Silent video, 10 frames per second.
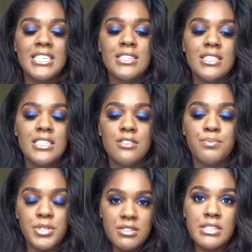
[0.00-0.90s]
In
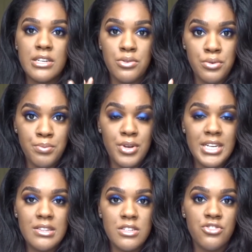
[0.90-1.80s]
this particular
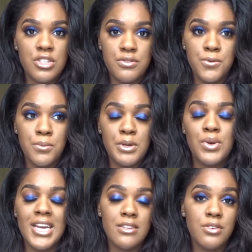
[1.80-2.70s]
brand, the Just For Me
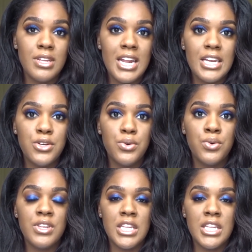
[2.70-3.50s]
relaxer that I use,